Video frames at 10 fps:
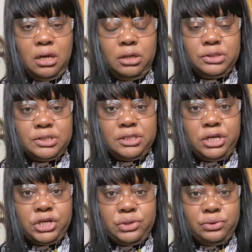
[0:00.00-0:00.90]

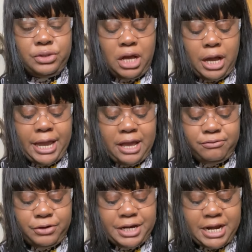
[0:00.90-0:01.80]
circle that I have
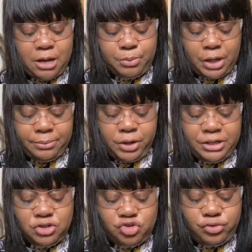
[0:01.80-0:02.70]
right now, but I'm going
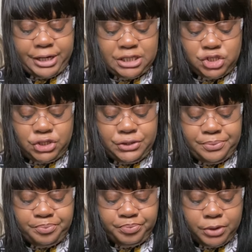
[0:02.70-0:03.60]
to try to
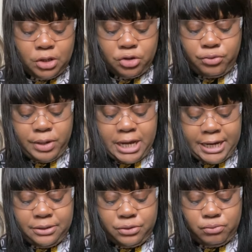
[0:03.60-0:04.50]

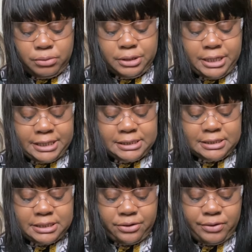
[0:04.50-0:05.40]
create the
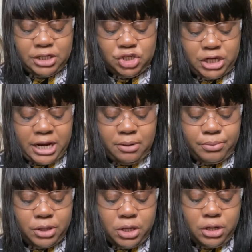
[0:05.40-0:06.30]
necessary shape,
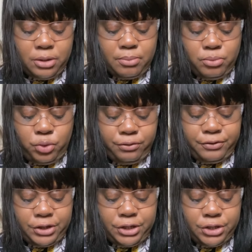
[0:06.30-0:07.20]
more of
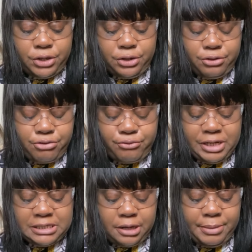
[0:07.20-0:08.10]
a
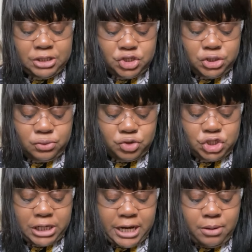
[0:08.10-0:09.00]
three-dimensional
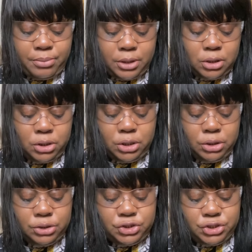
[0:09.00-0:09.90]
shape
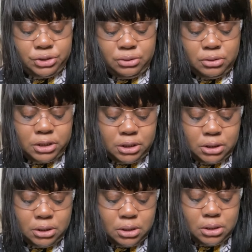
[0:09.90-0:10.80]
to the
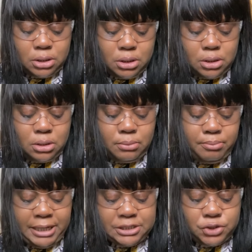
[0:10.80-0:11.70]

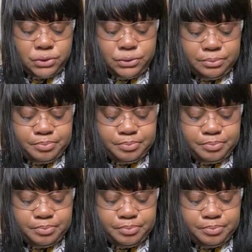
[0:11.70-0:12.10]
metal.